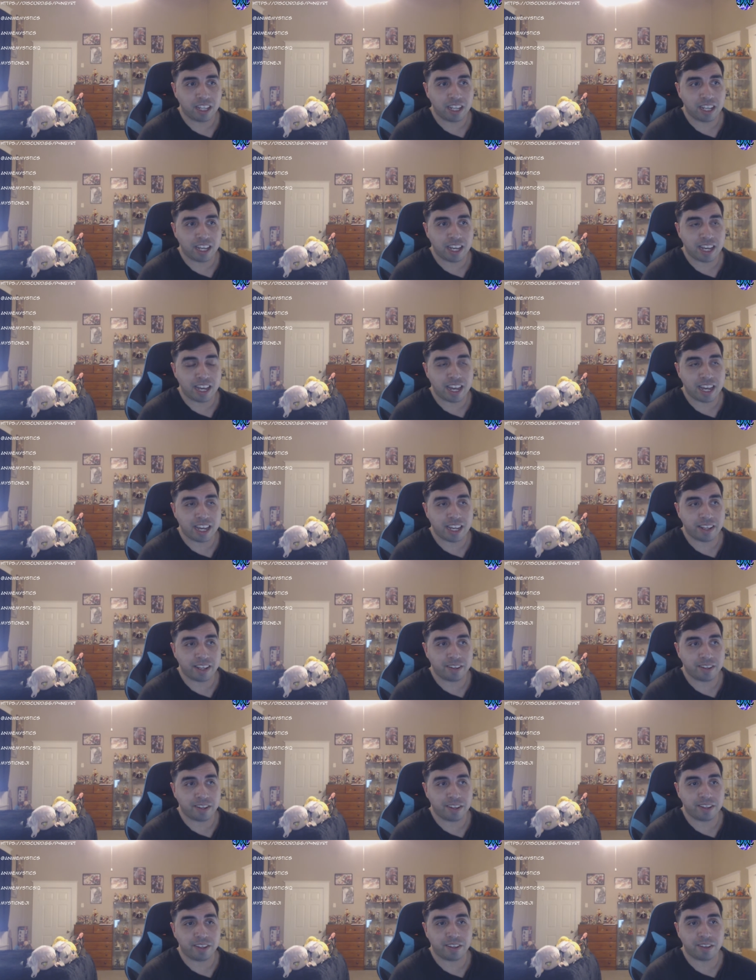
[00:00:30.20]
has
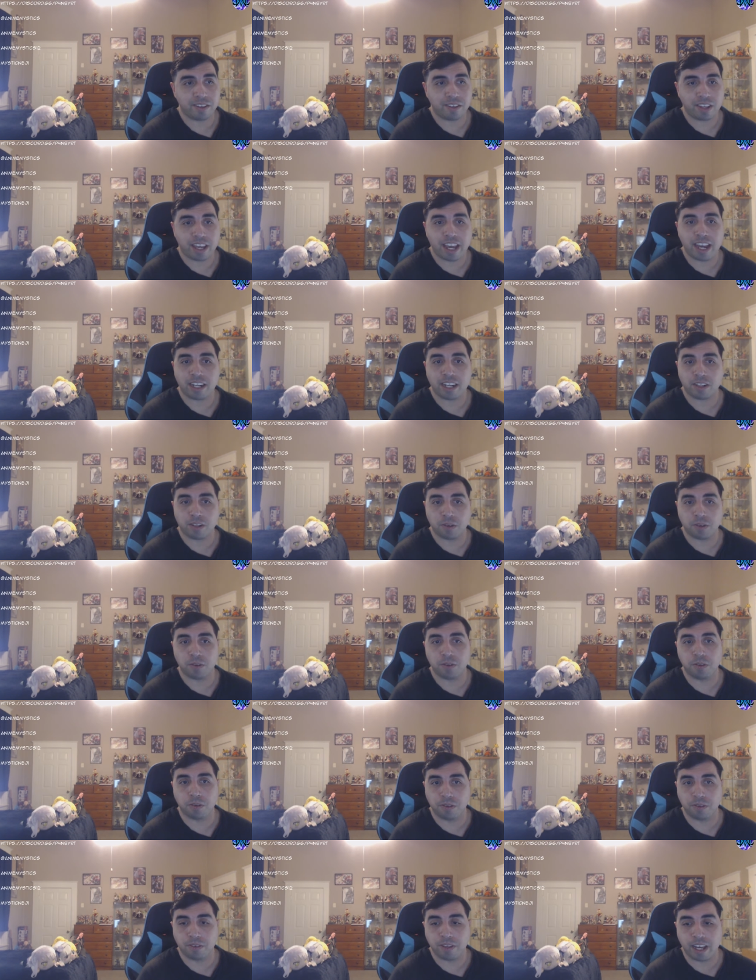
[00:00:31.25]
his cat
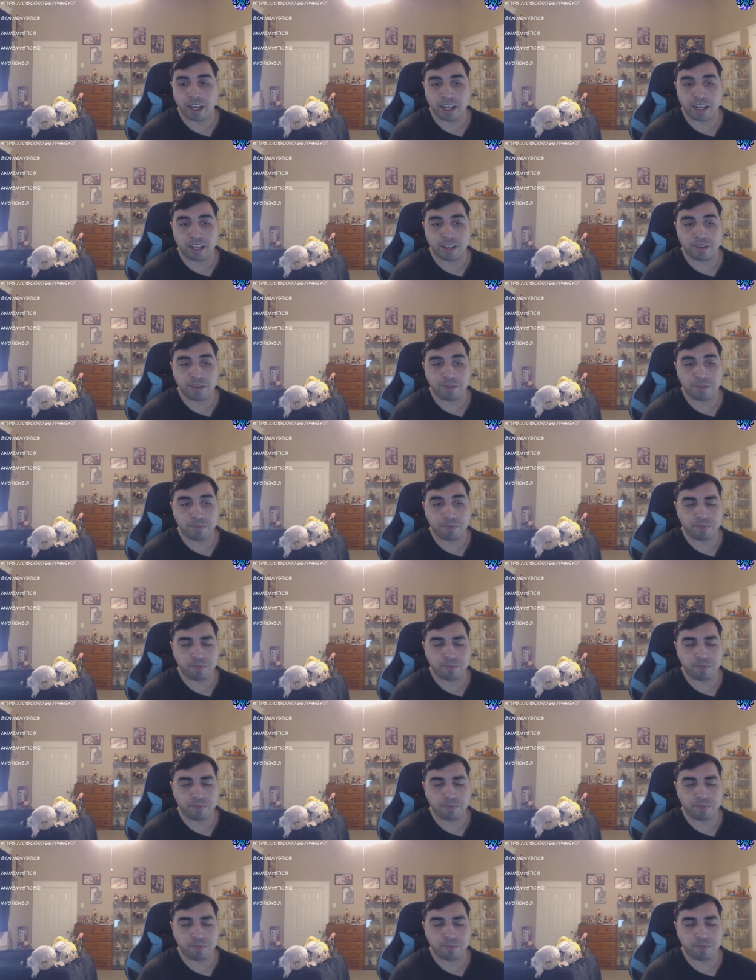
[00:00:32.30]
girls as